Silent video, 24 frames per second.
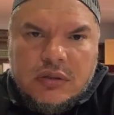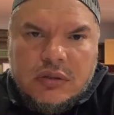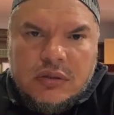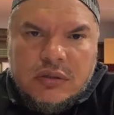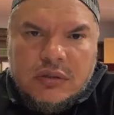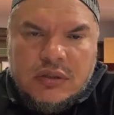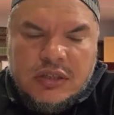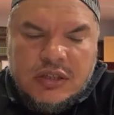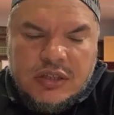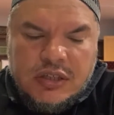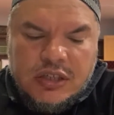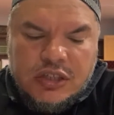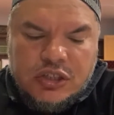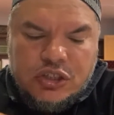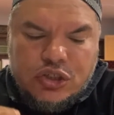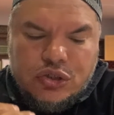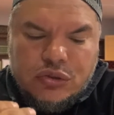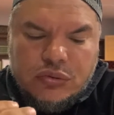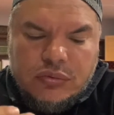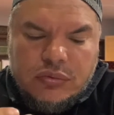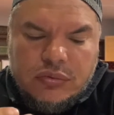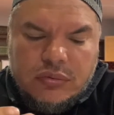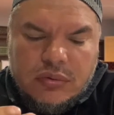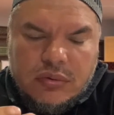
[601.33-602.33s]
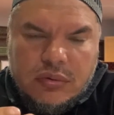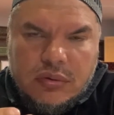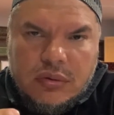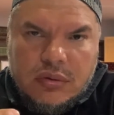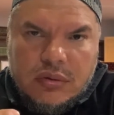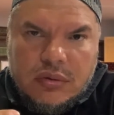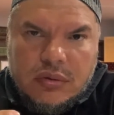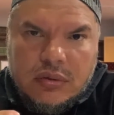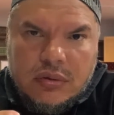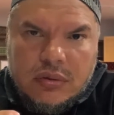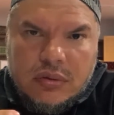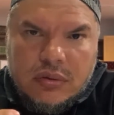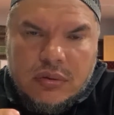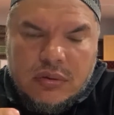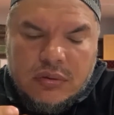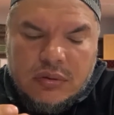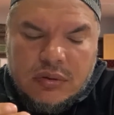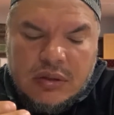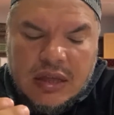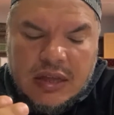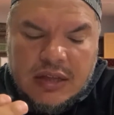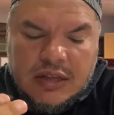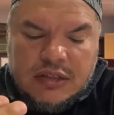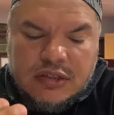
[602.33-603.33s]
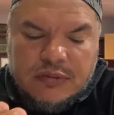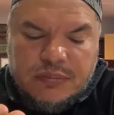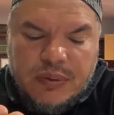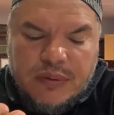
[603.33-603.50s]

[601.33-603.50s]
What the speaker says: the issue that is